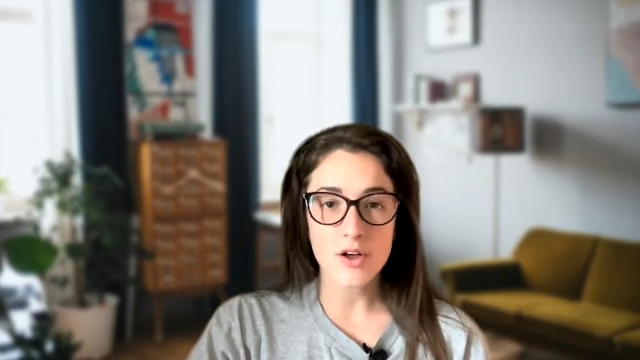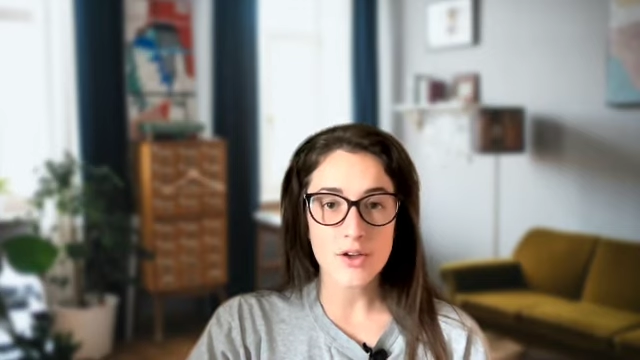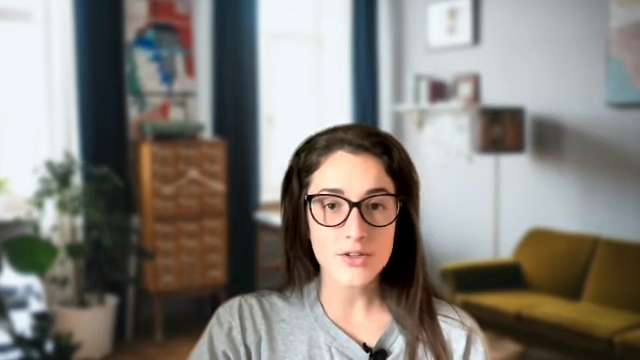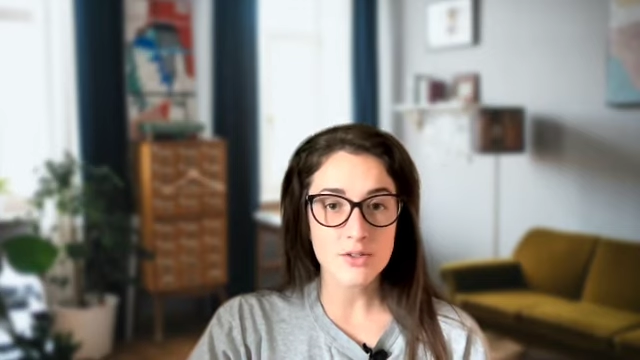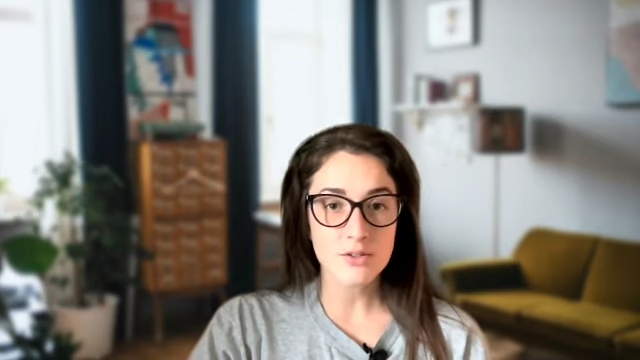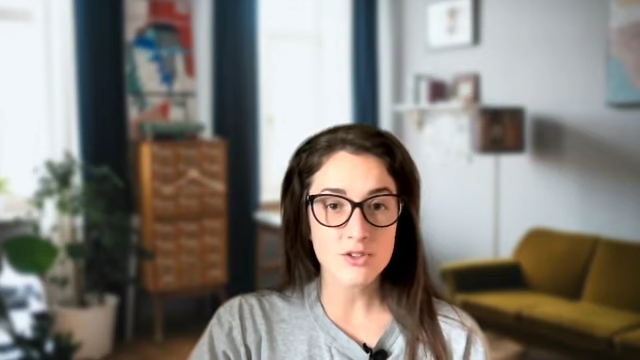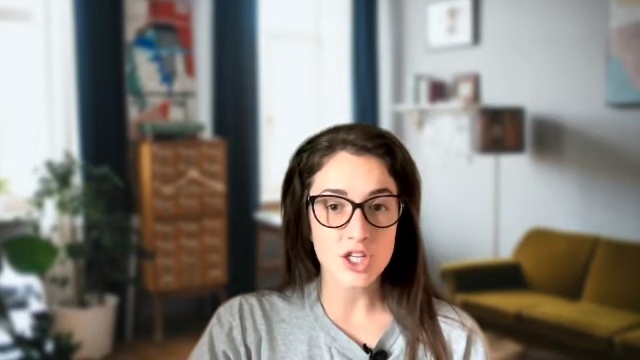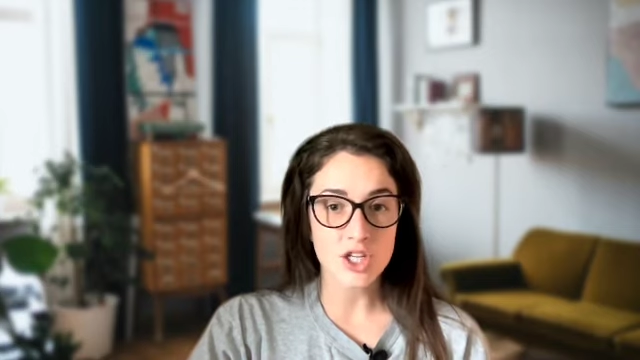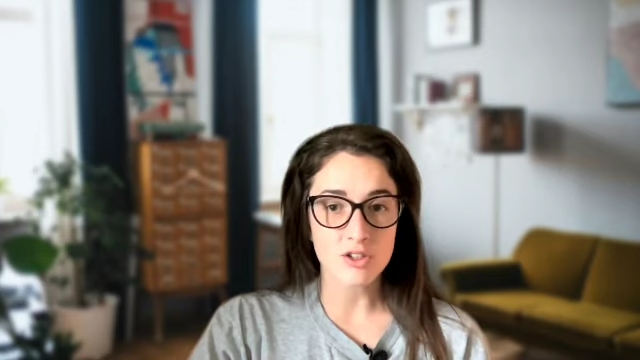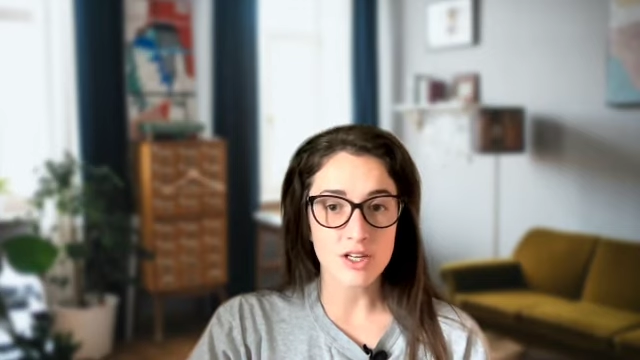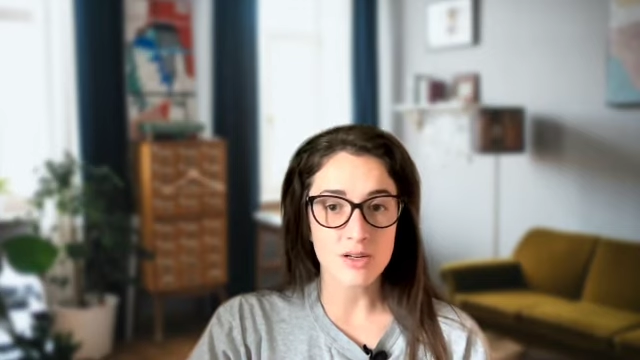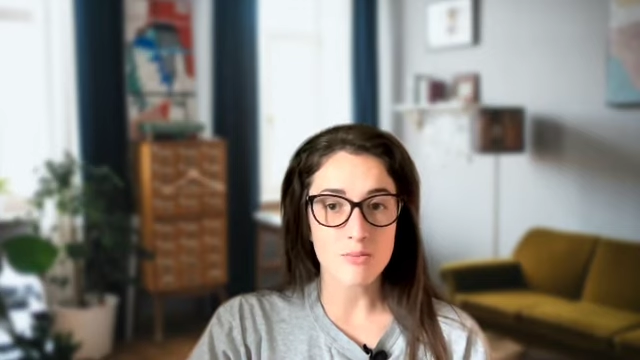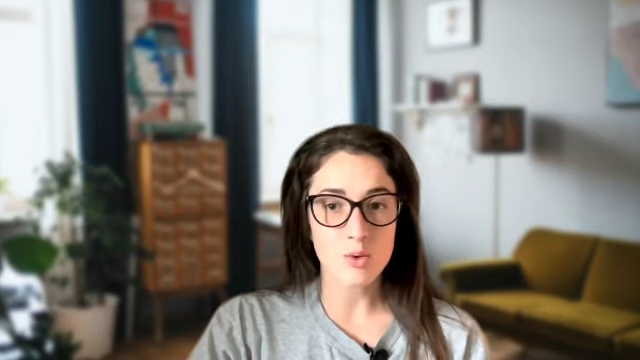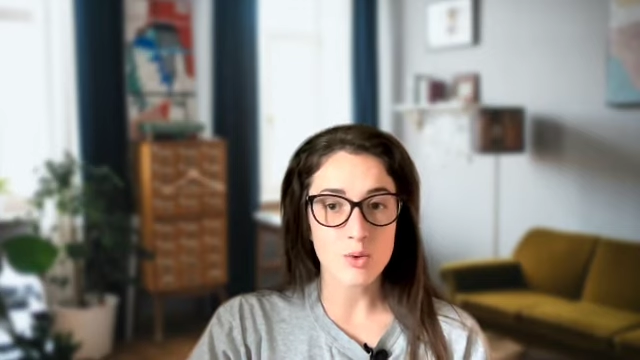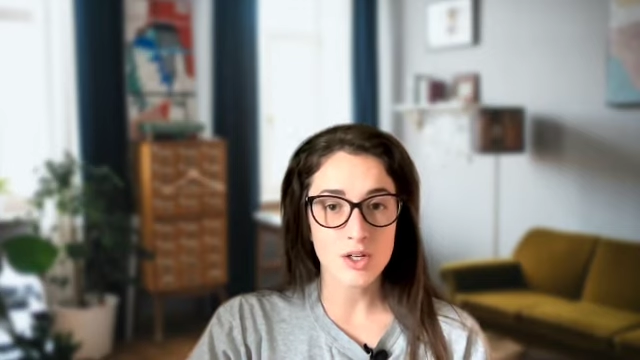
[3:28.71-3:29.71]
also
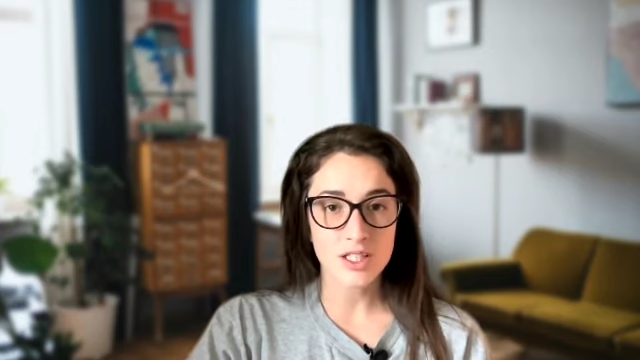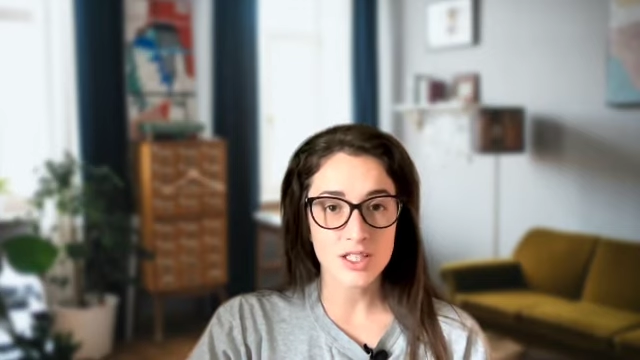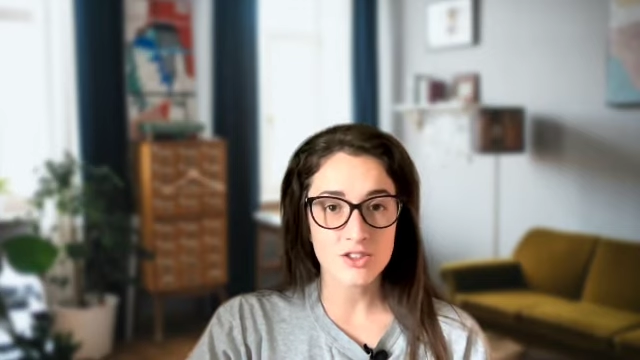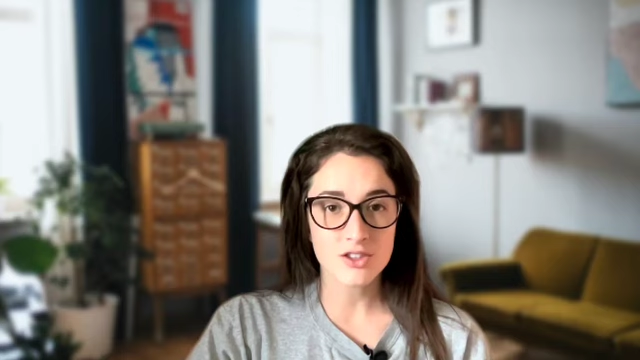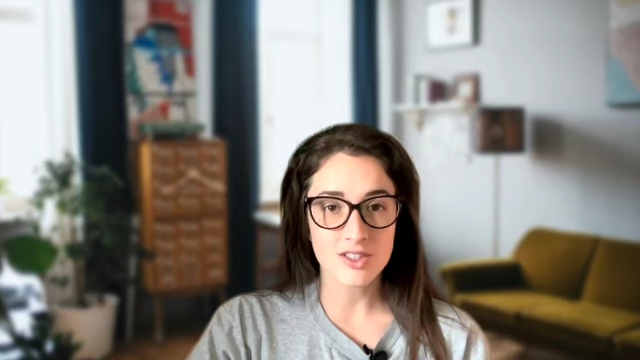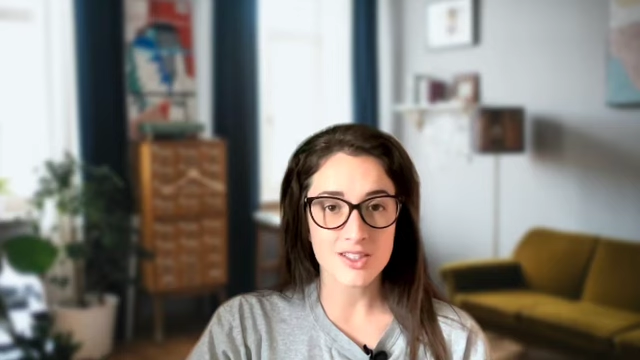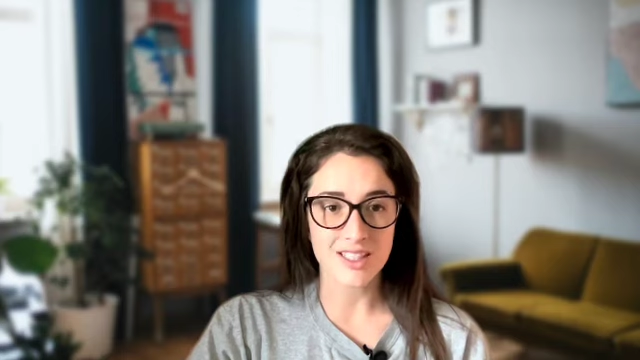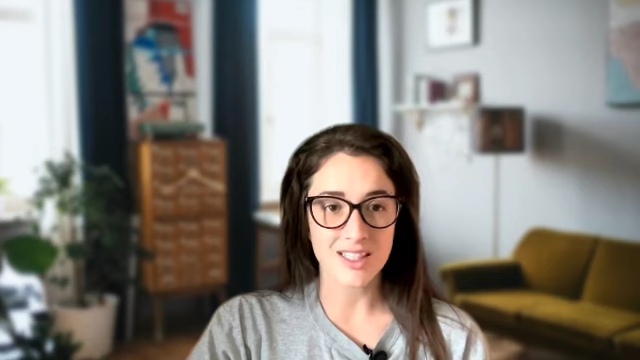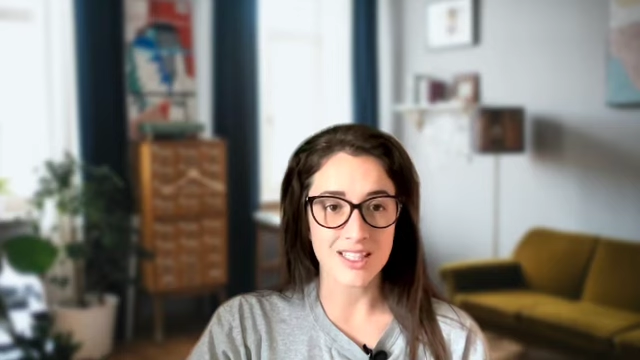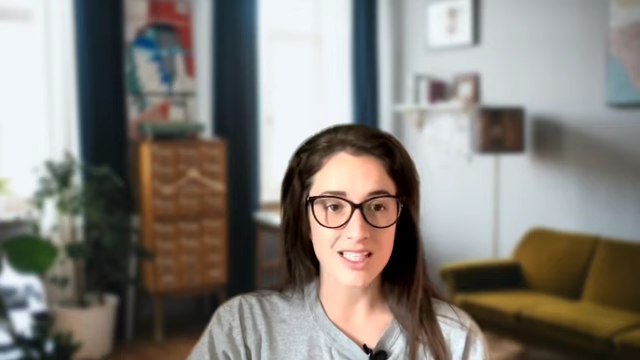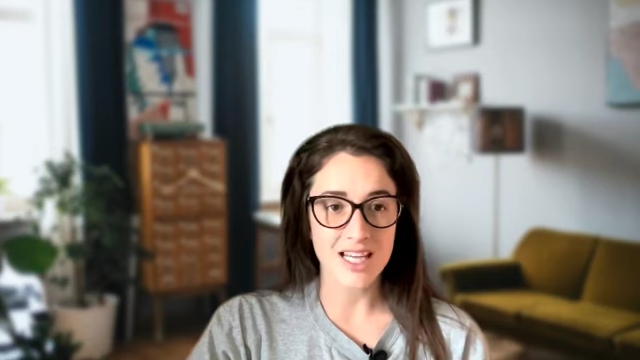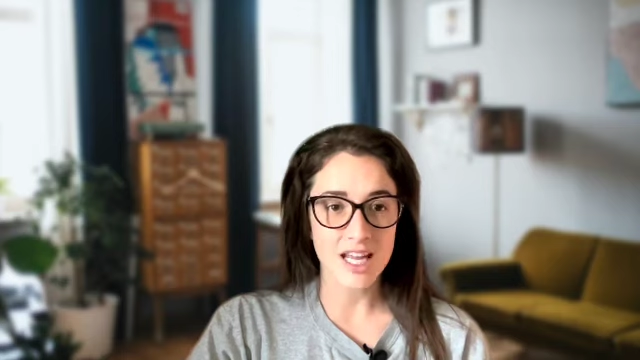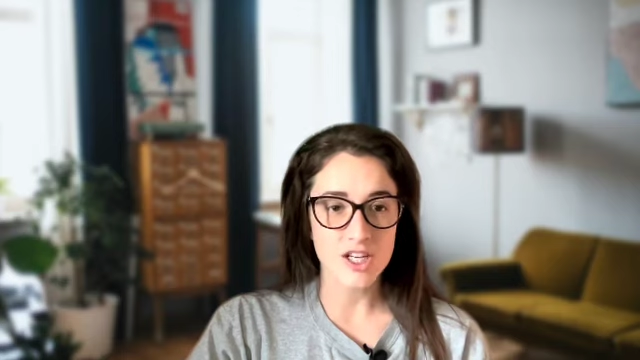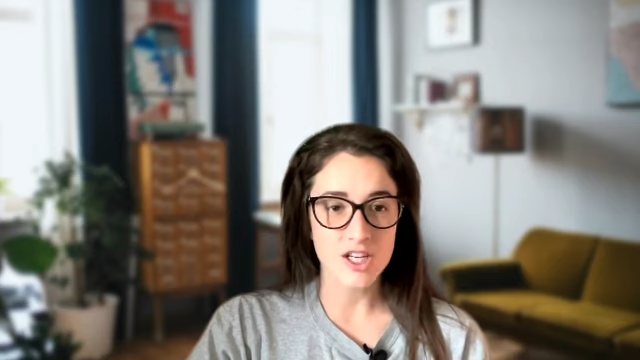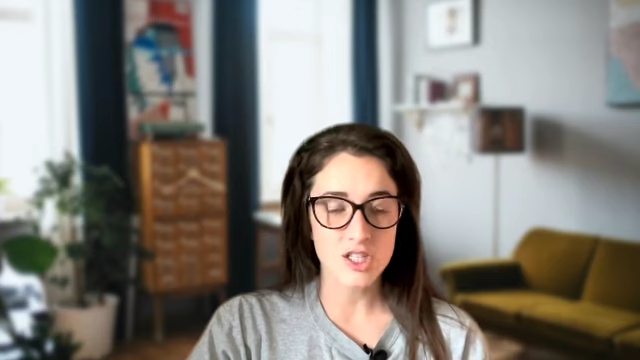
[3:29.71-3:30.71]
generate more interest and
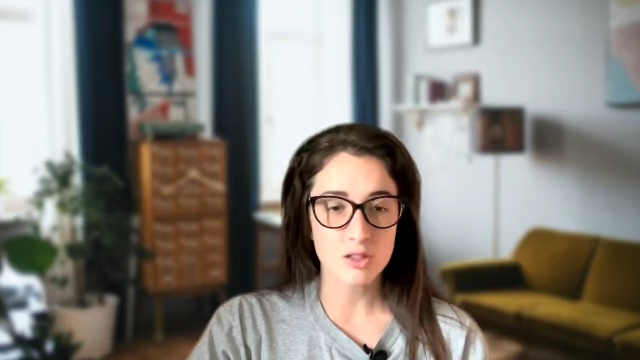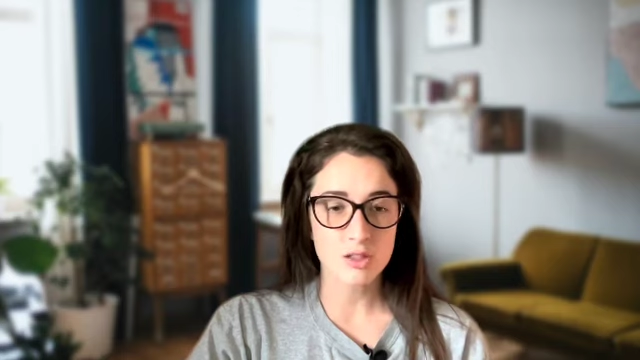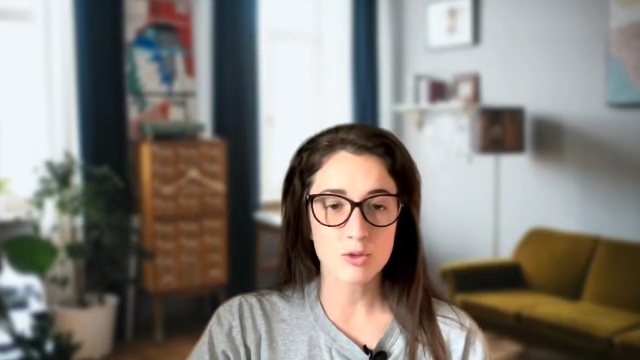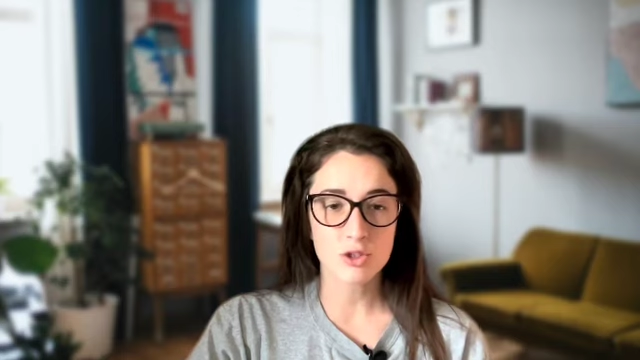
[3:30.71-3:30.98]
attention